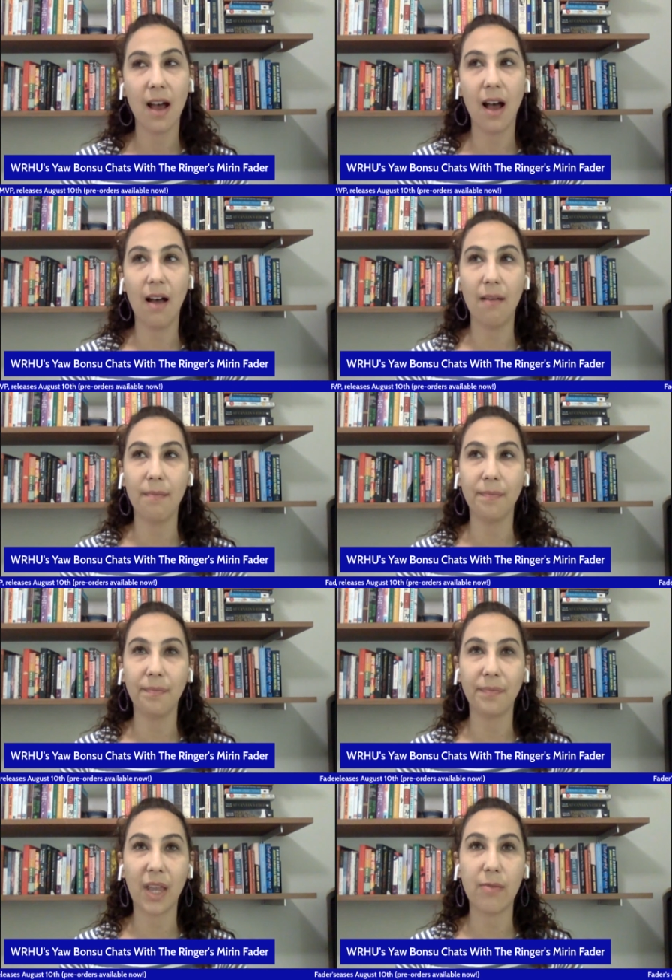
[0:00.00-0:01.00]
Um,
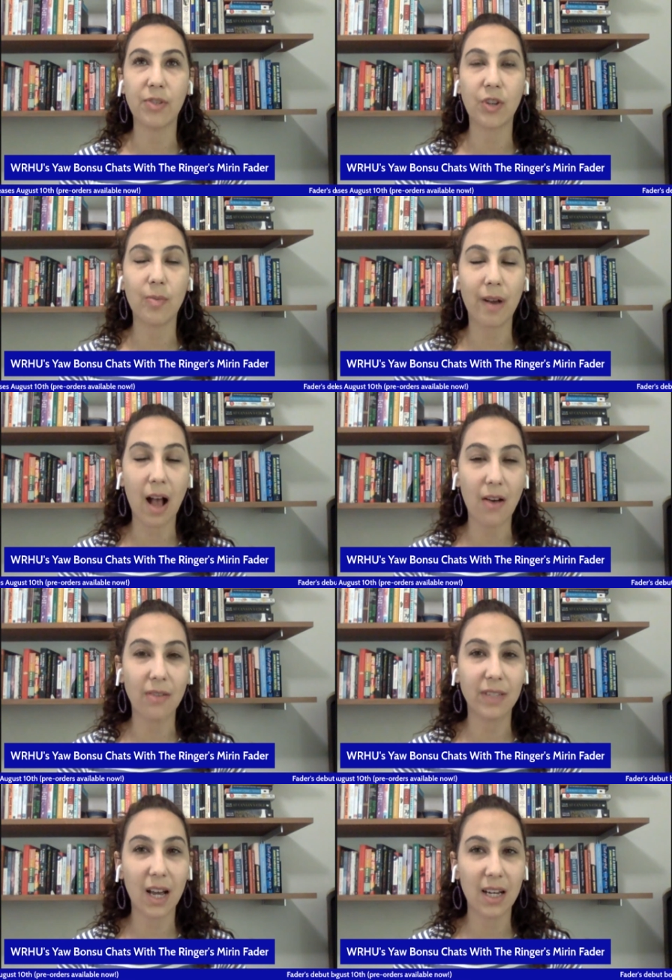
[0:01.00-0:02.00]
he was so proud
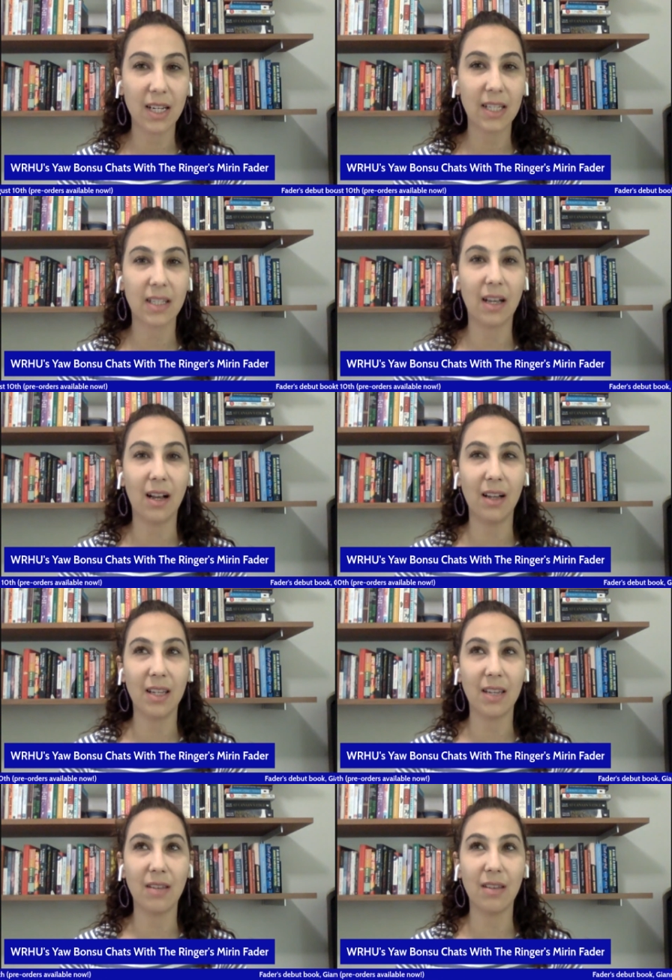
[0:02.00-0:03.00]
of Giannis. Uh,
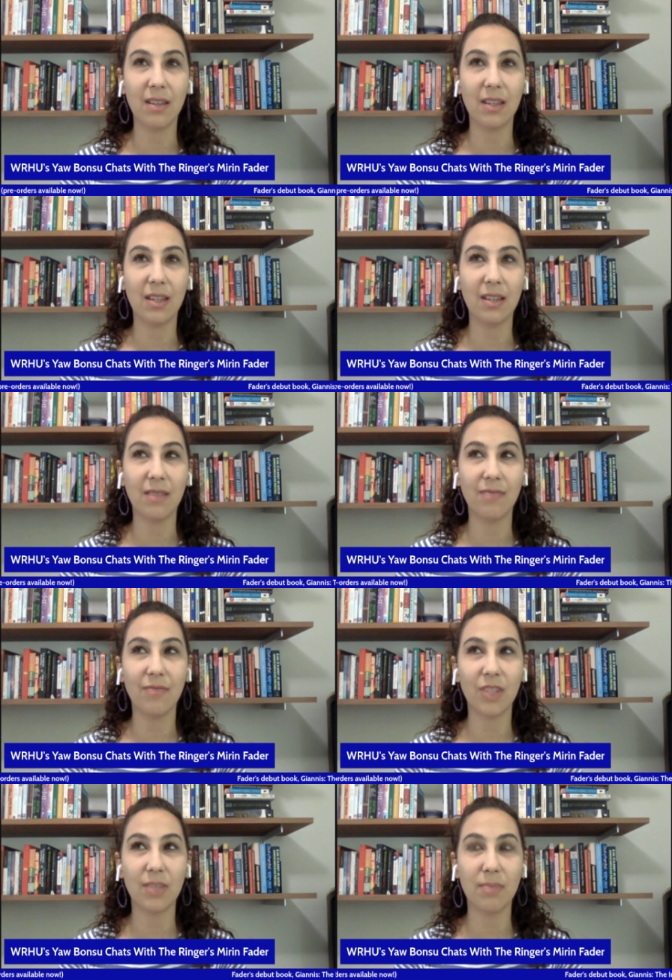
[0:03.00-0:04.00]
he he
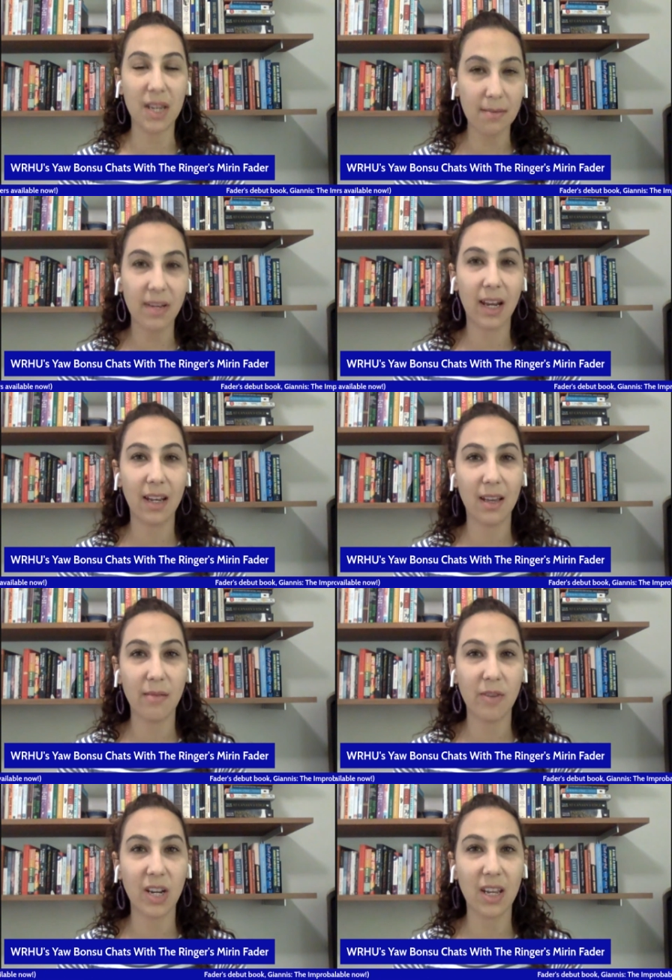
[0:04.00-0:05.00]
just beamed at
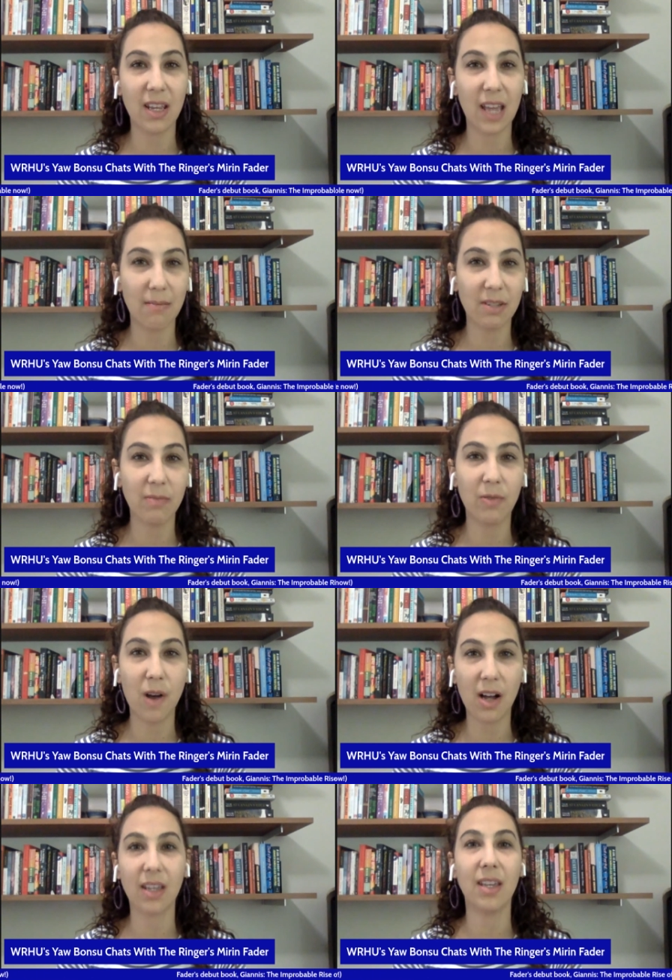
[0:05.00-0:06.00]
him when he came to
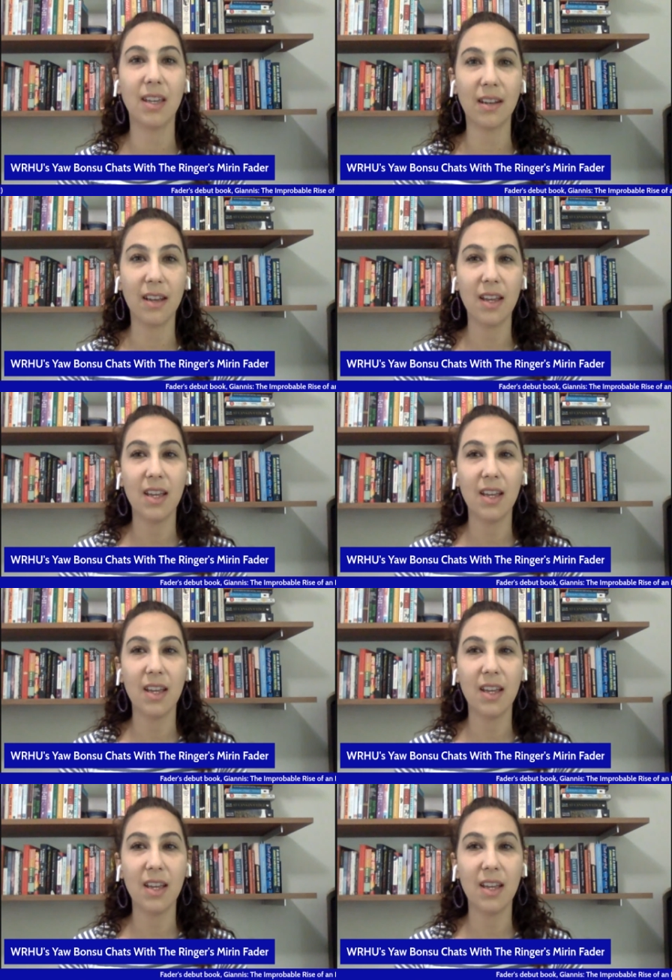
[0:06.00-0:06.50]
Milwaukee, and